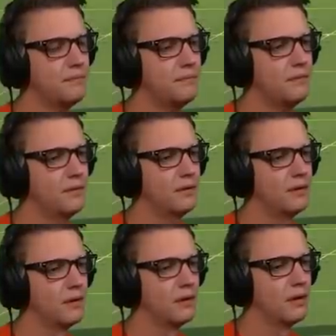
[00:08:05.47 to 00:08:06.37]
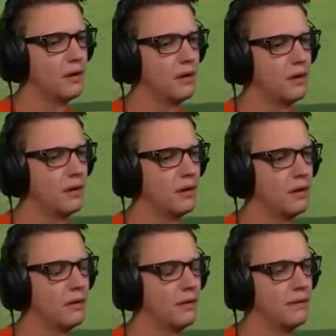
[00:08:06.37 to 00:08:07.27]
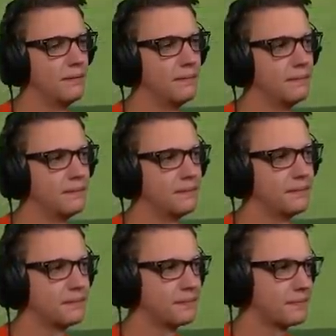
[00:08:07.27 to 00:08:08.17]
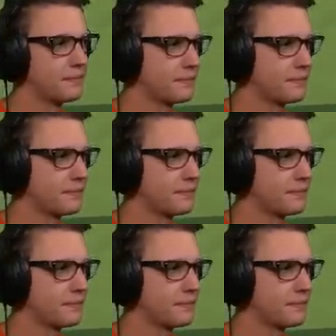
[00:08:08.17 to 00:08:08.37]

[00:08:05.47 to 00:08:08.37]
Nothing is said.